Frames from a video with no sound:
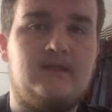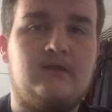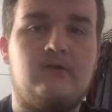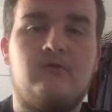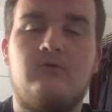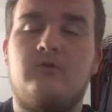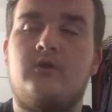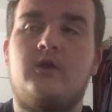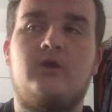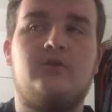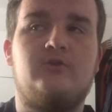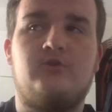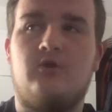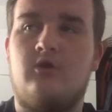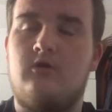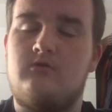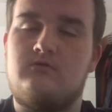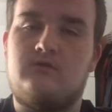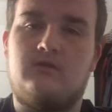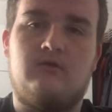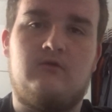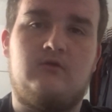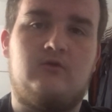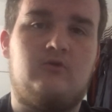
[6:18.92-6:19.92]
Go to a
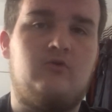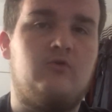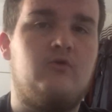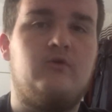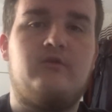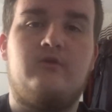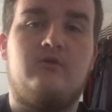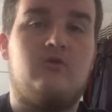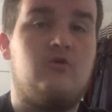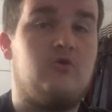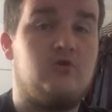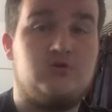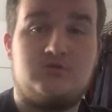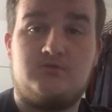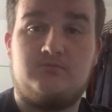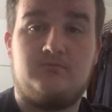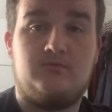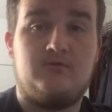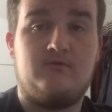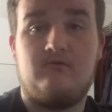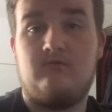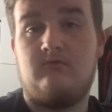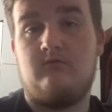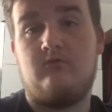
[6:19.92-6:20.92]
doctor, go to the
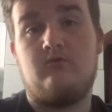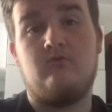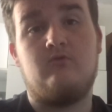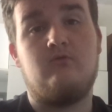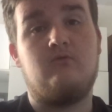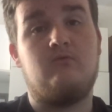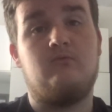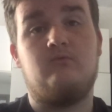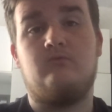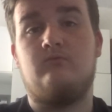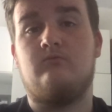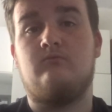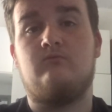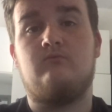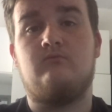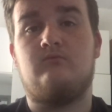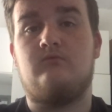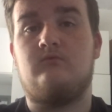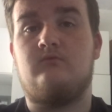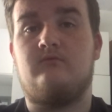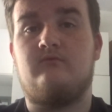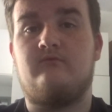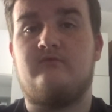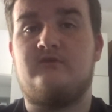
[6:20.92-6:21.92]
hospital, go
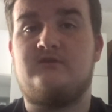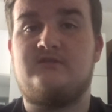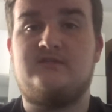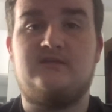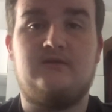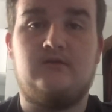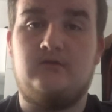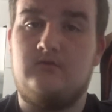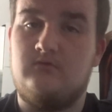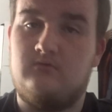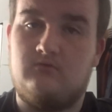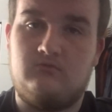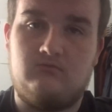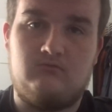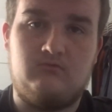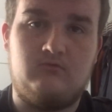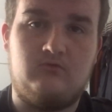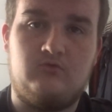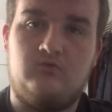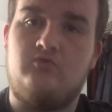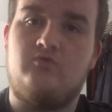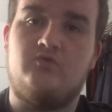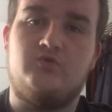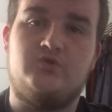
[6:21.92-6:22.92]
see your
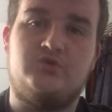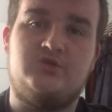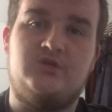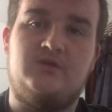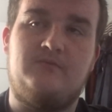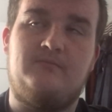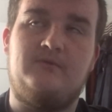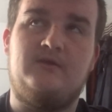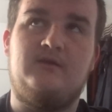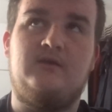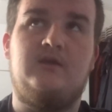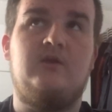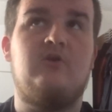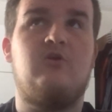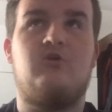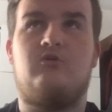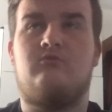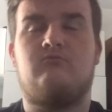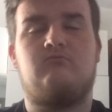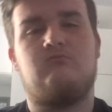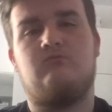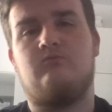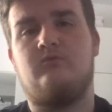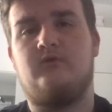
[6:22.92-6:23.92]
local GP, or
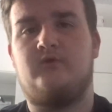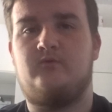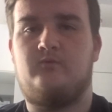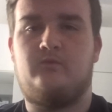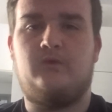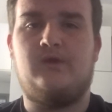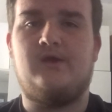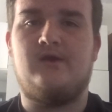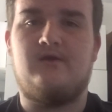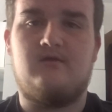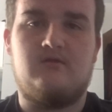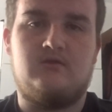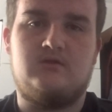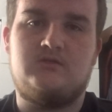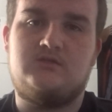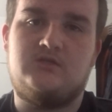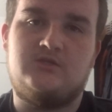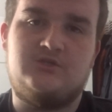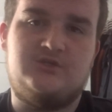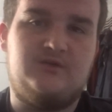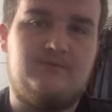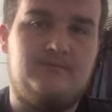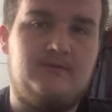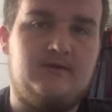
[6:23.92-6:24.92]
where we are as a
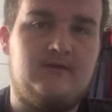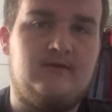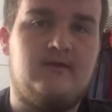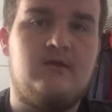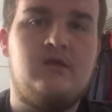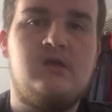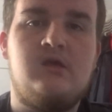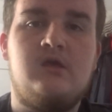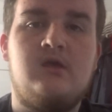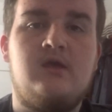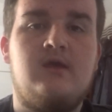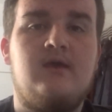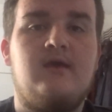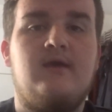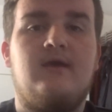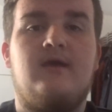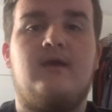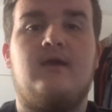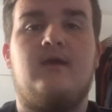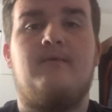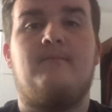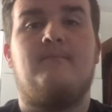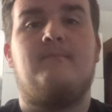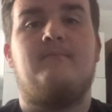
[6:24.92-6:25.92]
GP.
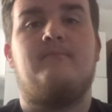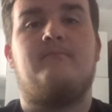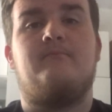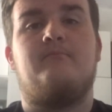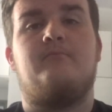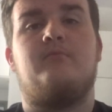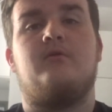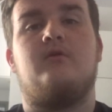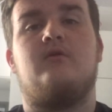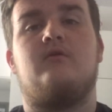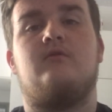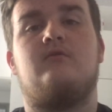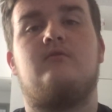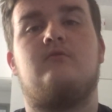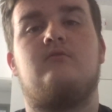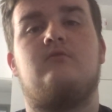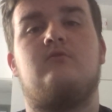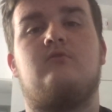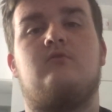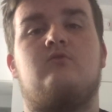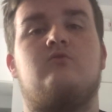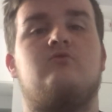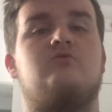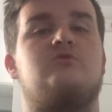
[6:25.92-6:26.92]
But
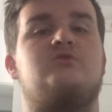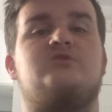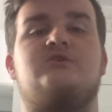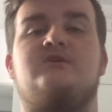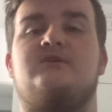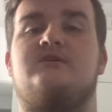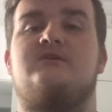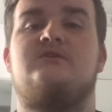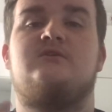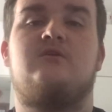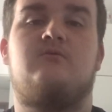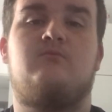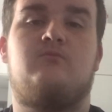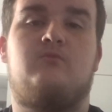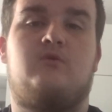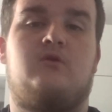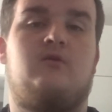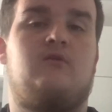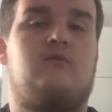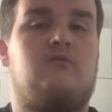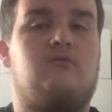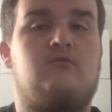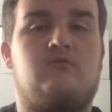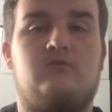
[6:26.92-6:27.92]
go see
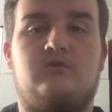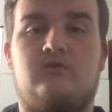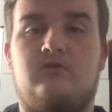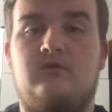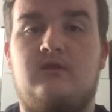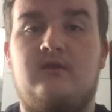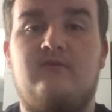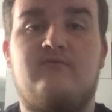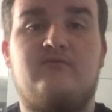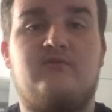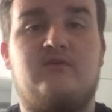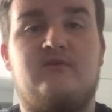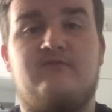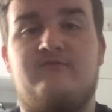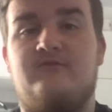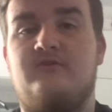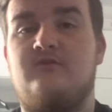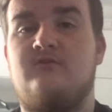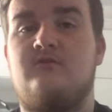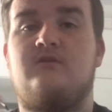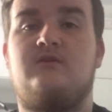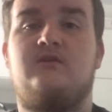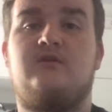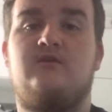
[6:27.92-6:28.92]
someone, even if
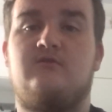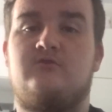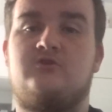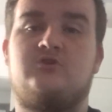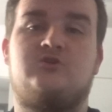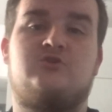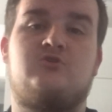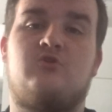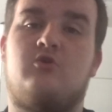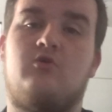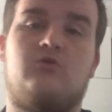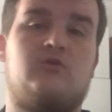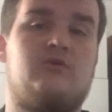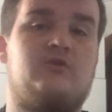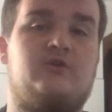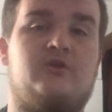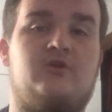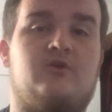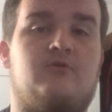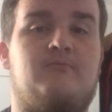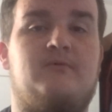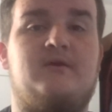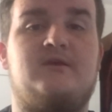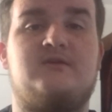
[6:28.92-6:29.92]
you're just talking to
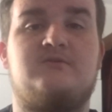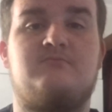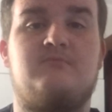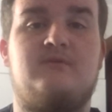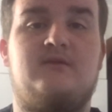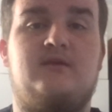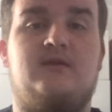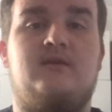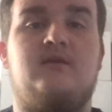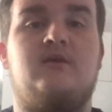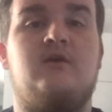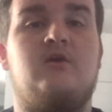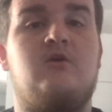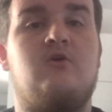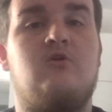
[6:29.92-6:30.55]
your best mate,